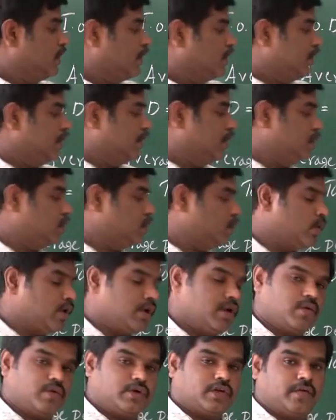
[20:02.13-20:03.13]
into
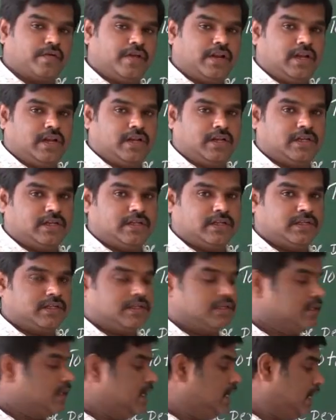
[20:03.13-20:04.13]
1 over 12
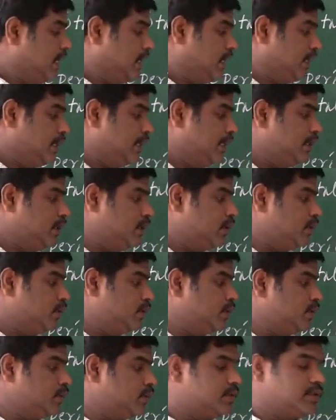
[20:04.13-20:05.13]
into
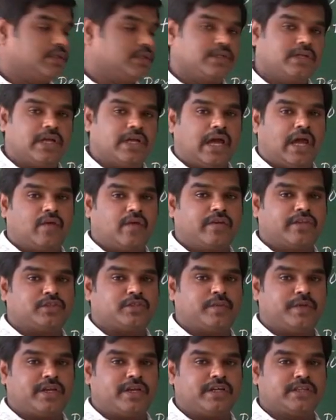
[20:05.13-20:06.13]

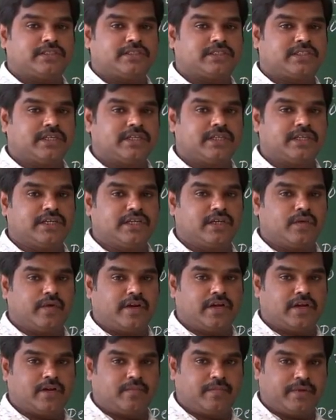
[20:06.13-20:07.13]
average period is 13
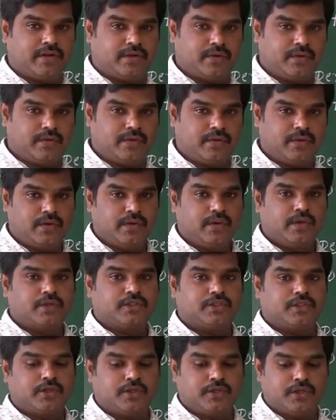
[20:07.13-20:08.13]
divided by 2.
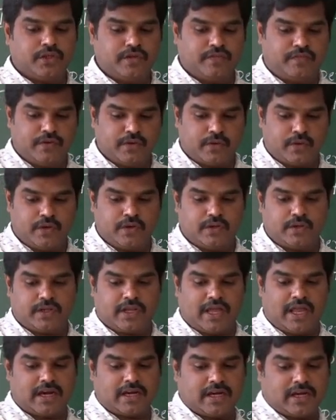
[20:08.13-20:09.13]
So if you're going to
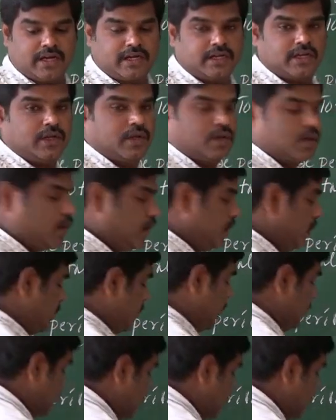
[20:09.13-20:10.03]
calculate, you're going to get